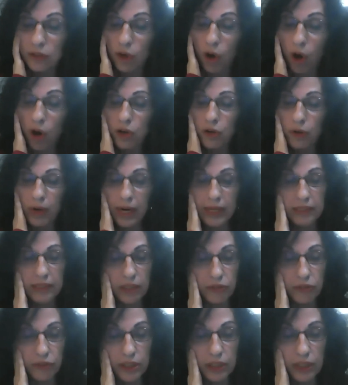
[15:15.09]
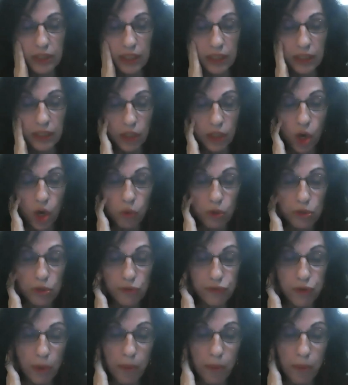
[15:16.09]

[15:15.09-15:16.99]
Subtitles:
and all her activity was